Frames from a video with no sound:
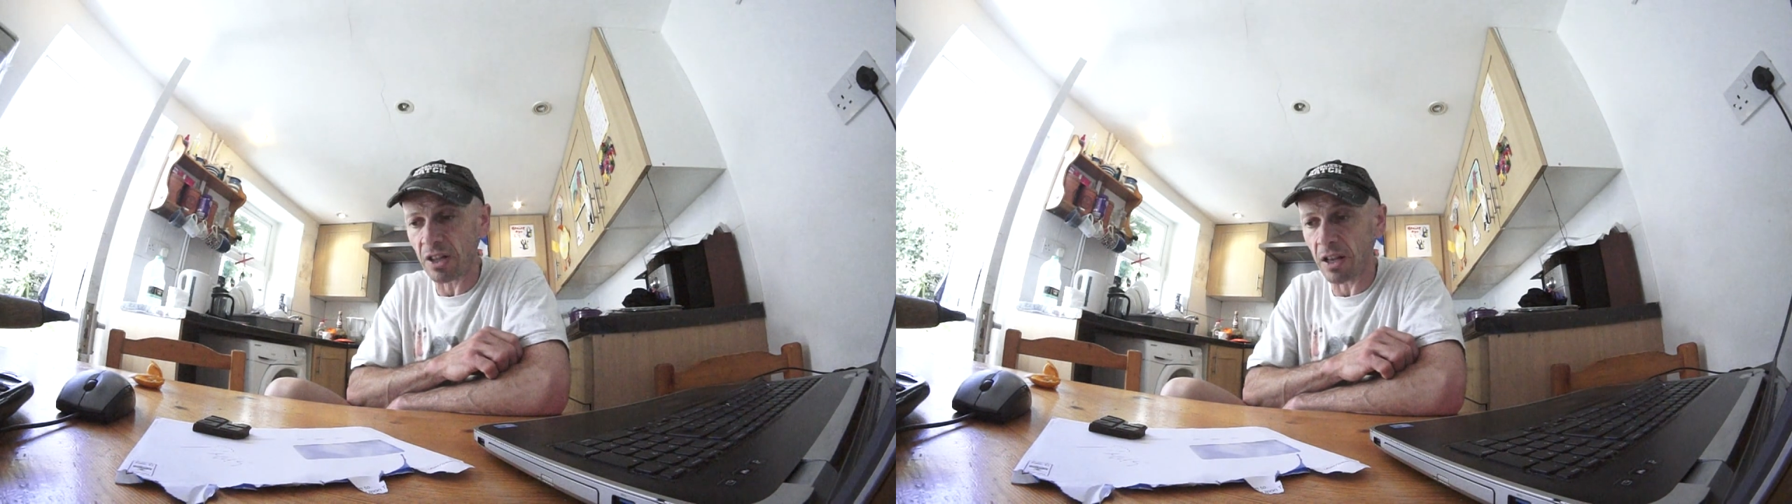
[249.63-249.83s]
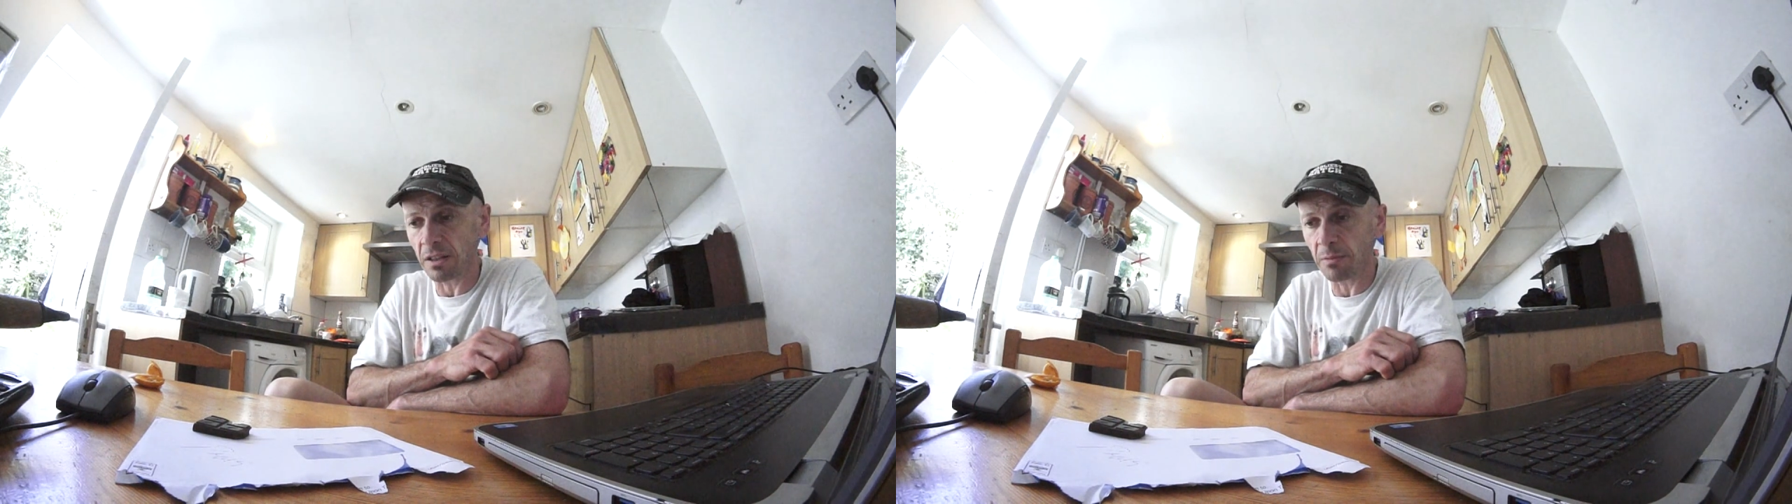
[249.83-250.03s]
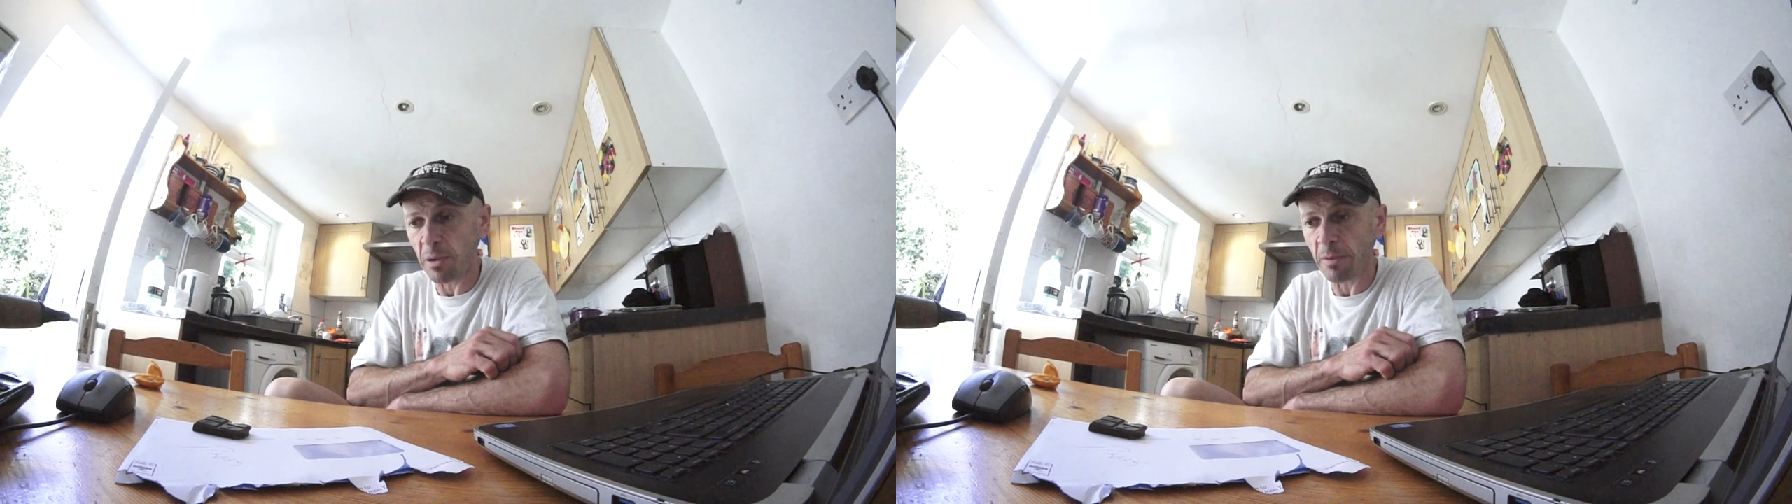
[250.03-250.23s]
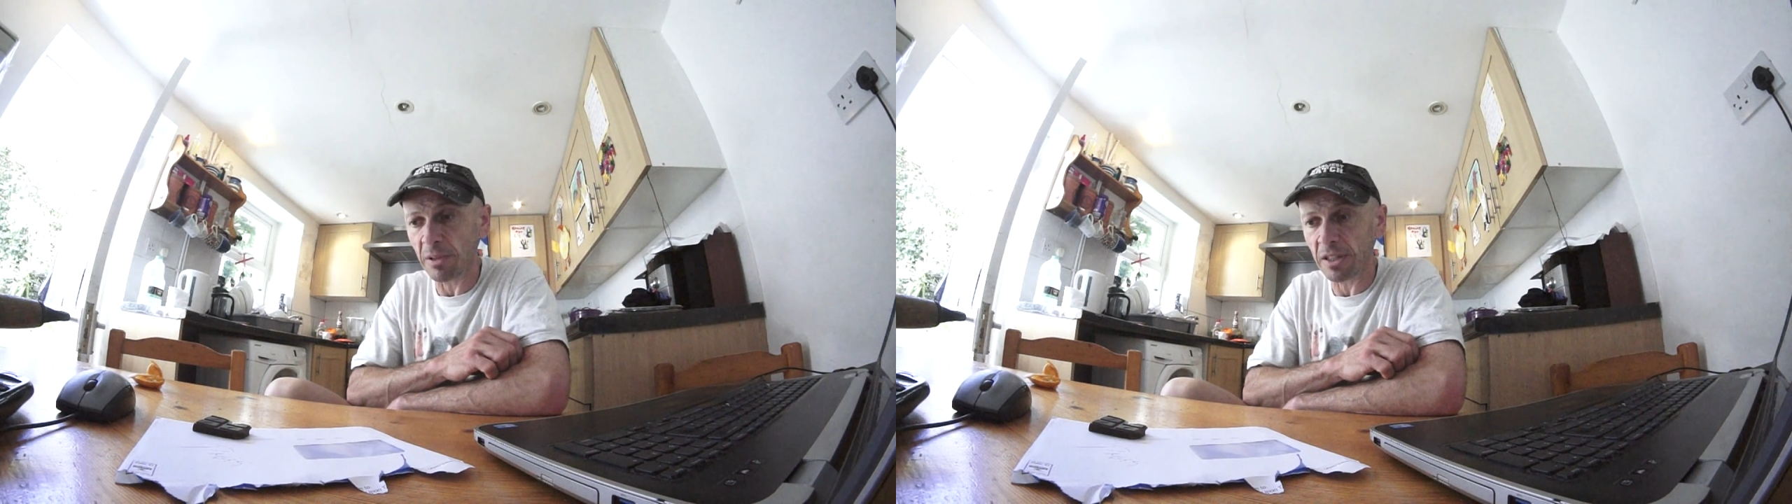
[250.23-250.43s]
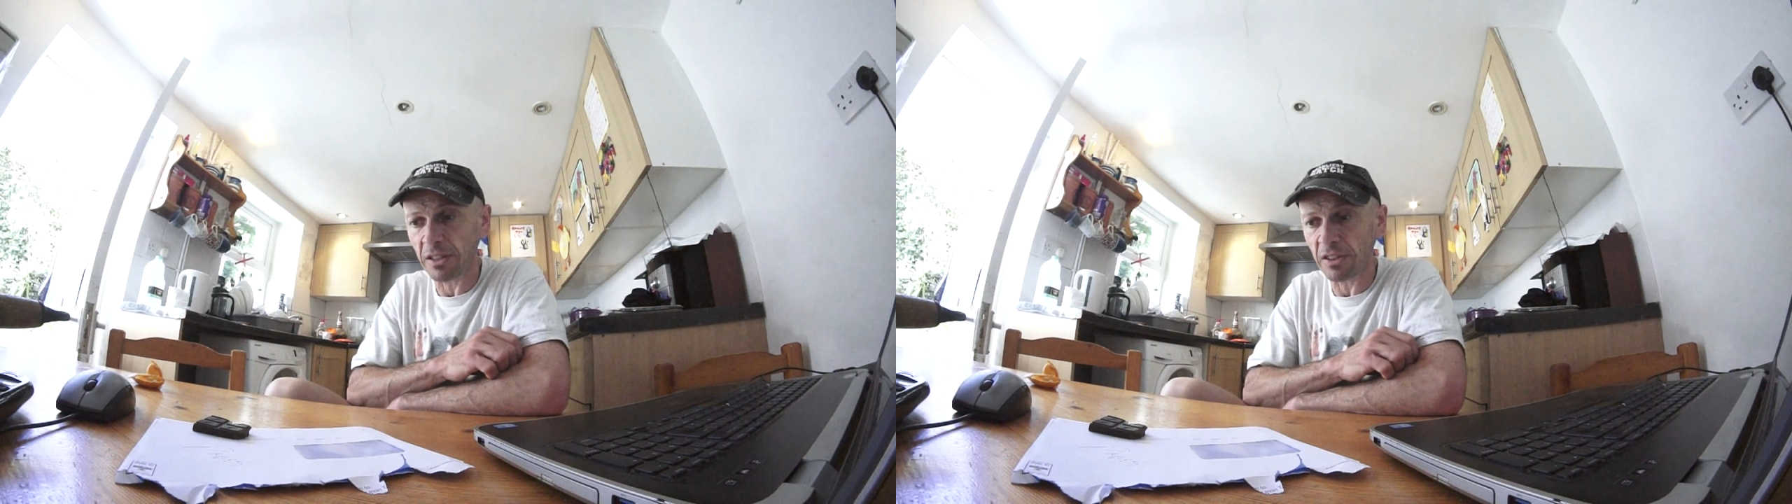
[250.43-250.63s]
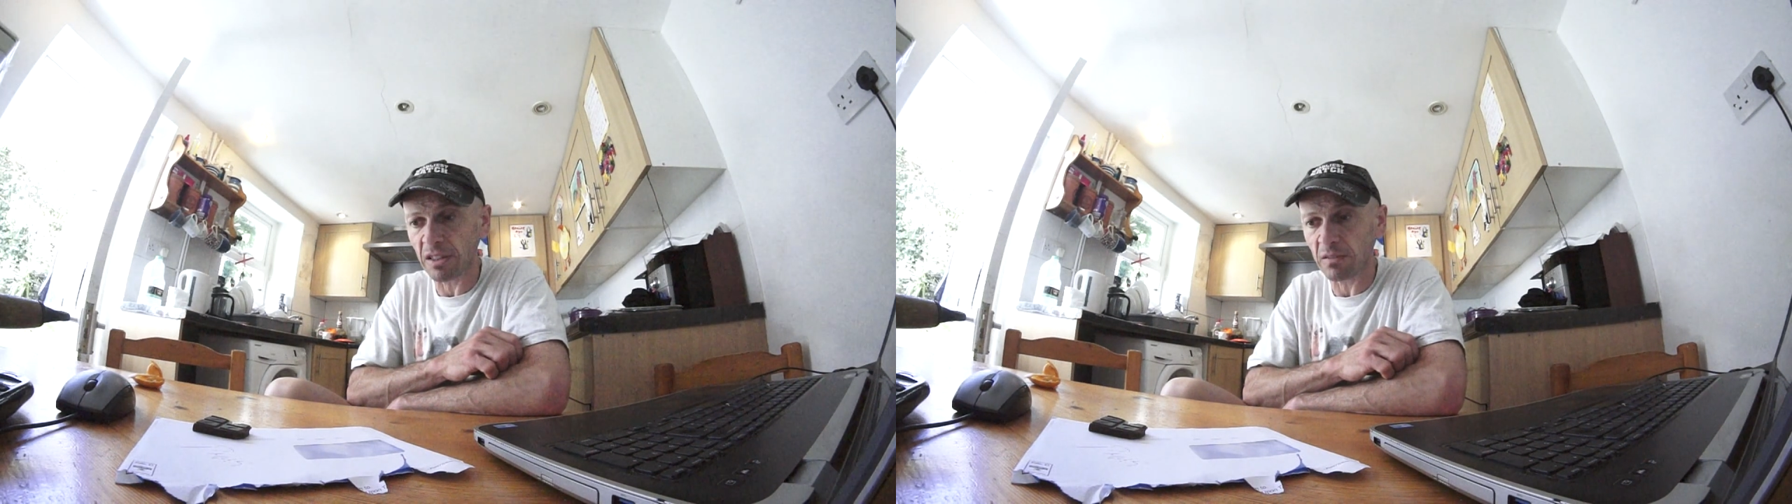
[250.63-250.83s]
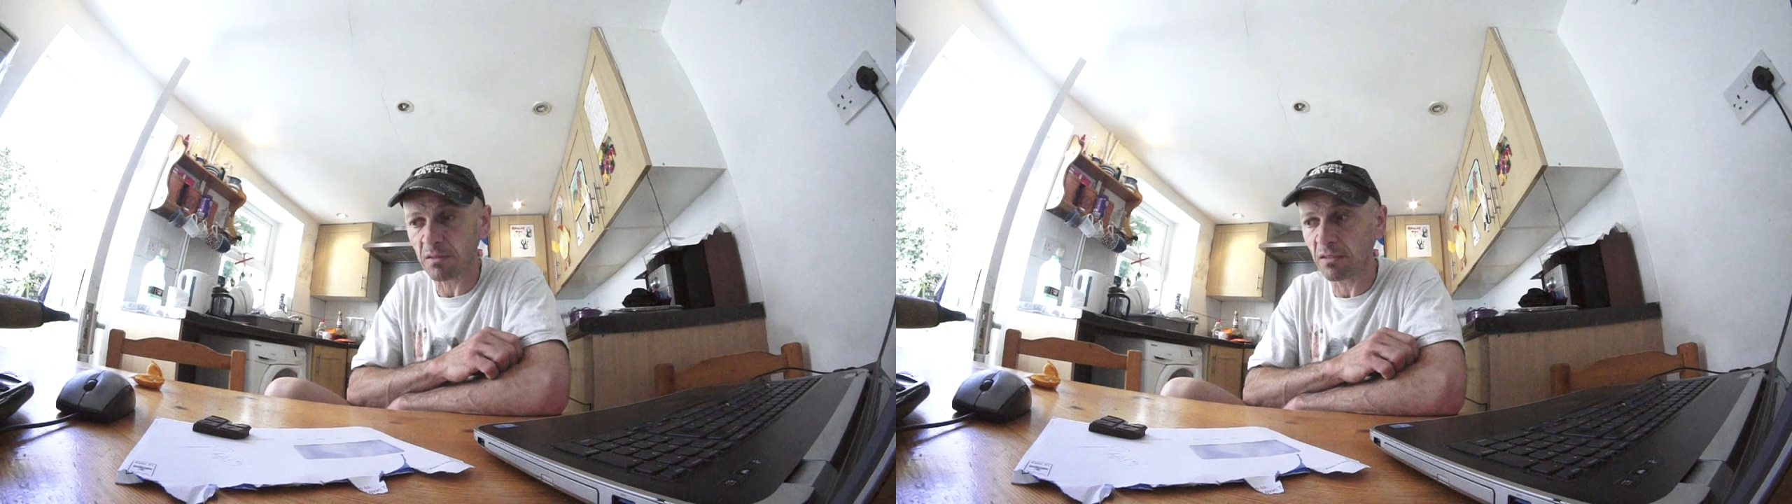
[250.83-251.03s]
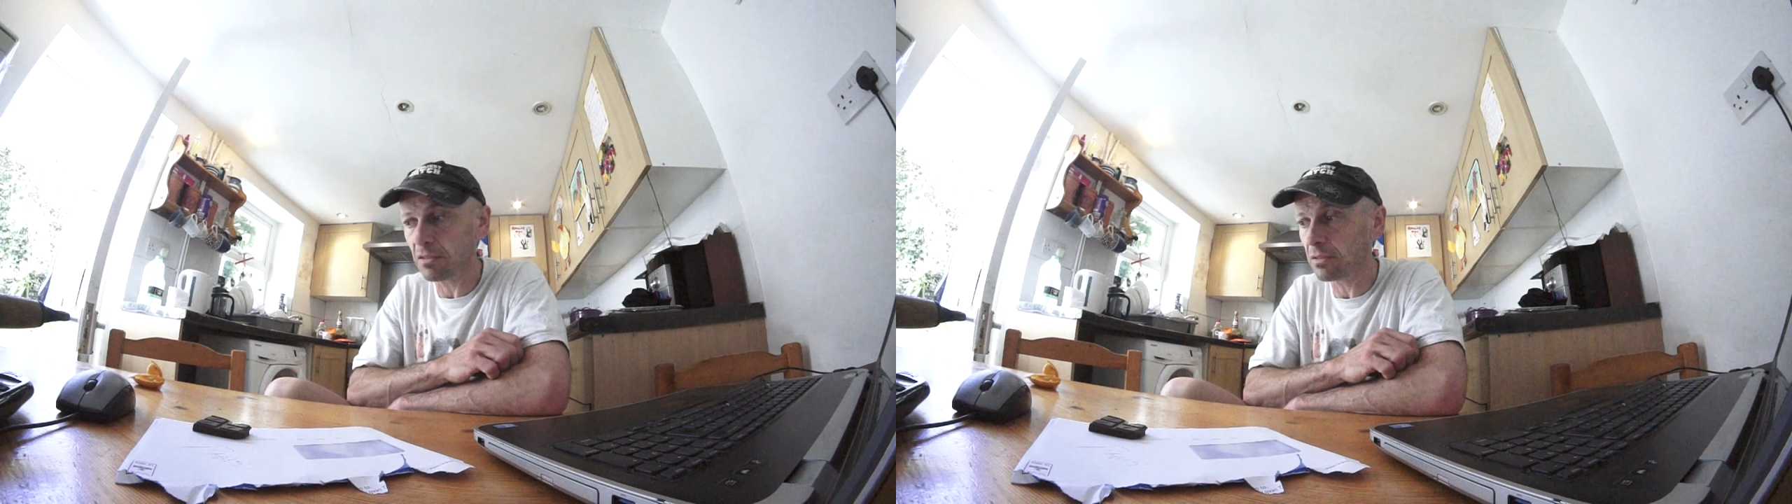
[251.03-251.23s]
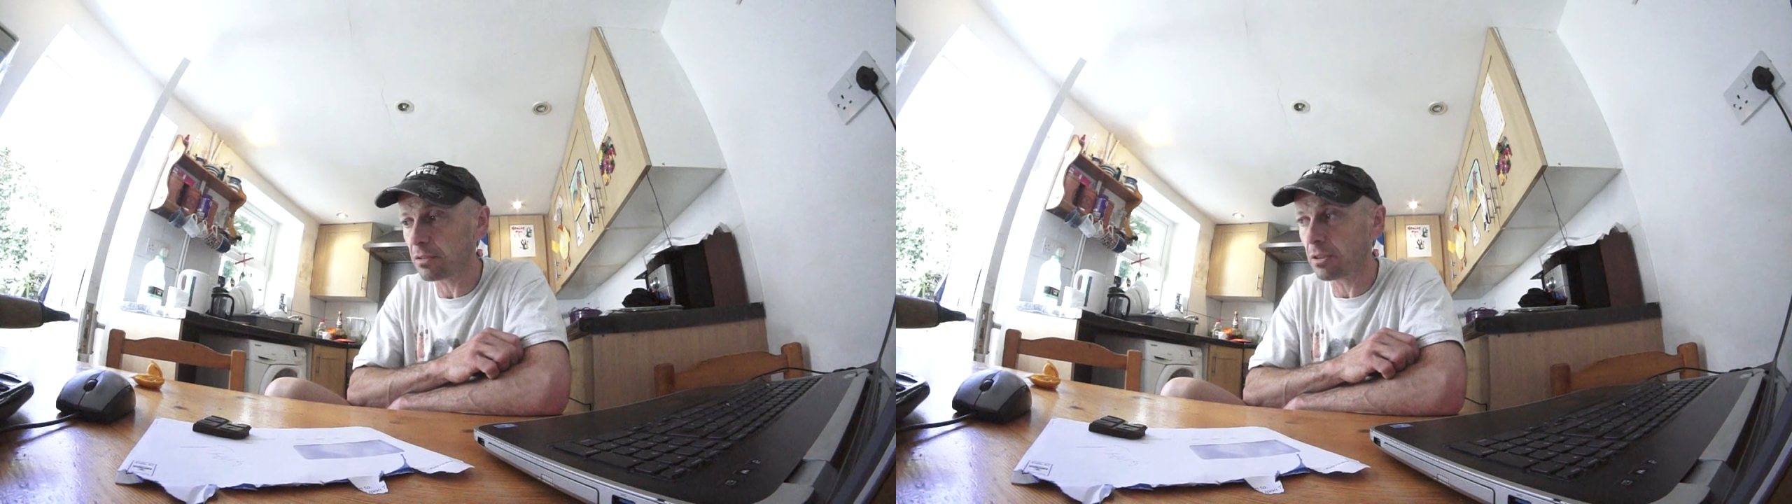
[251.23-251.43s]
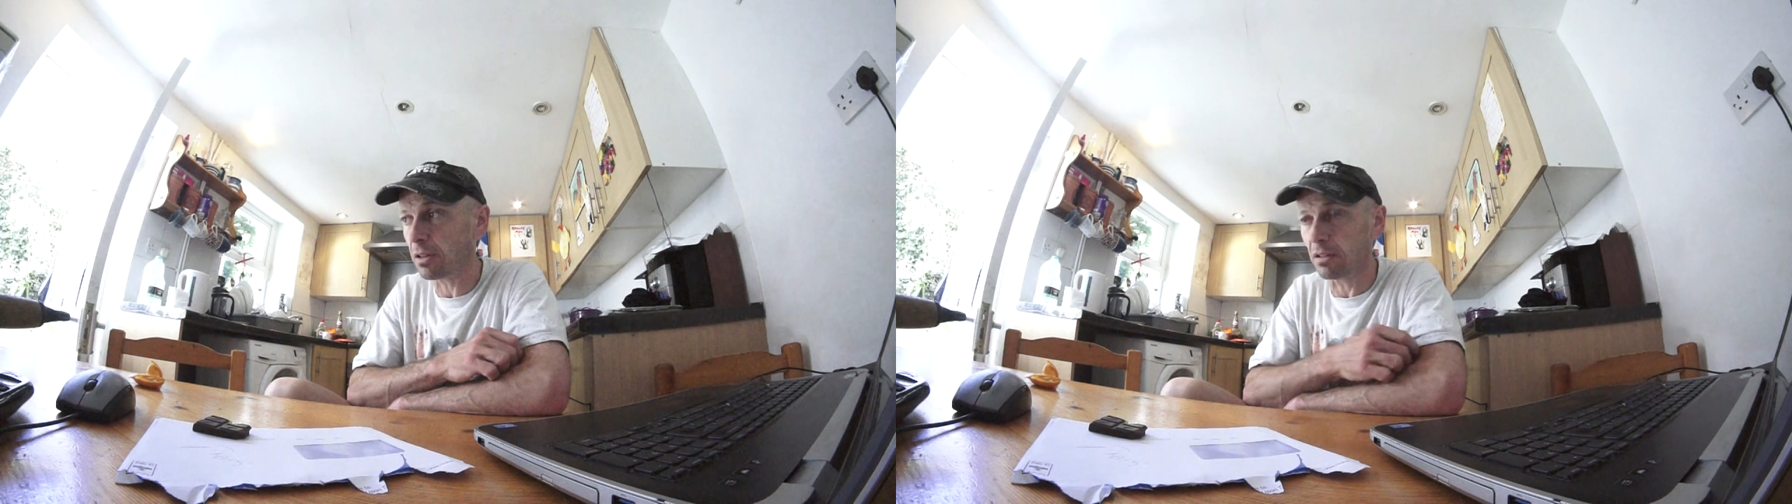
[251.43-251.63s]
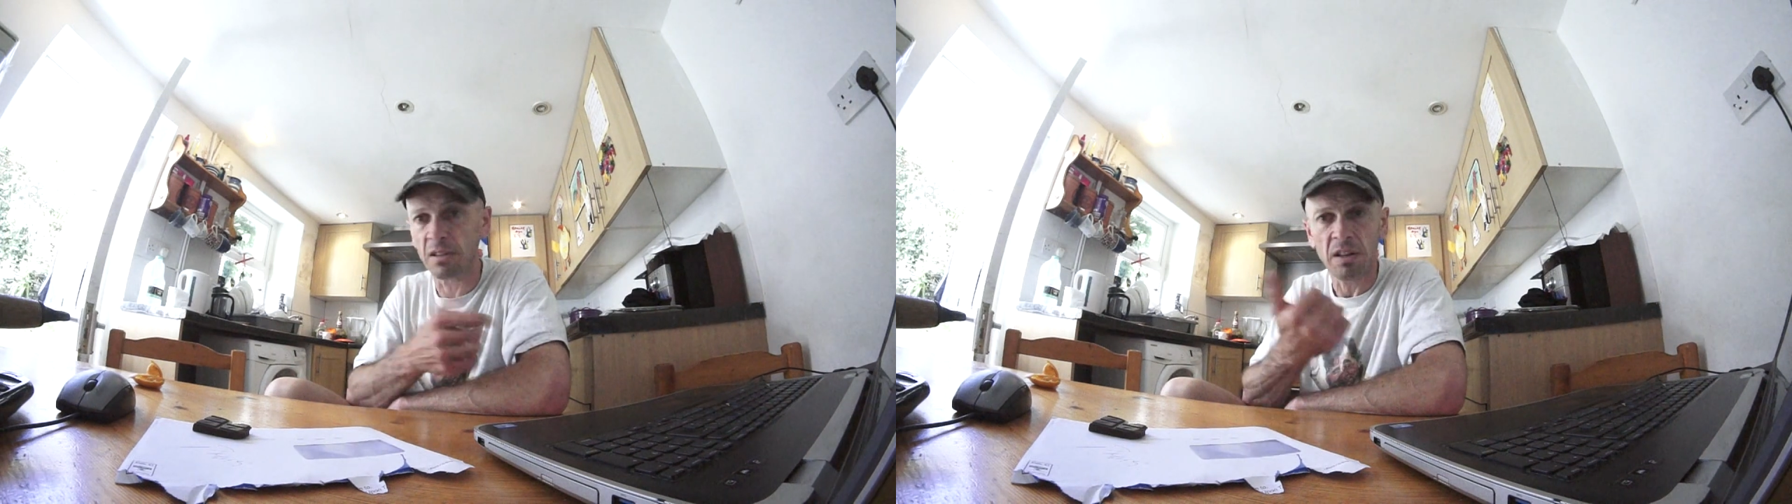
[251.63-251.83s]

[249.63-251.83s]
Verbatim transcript: then people are going to think, God,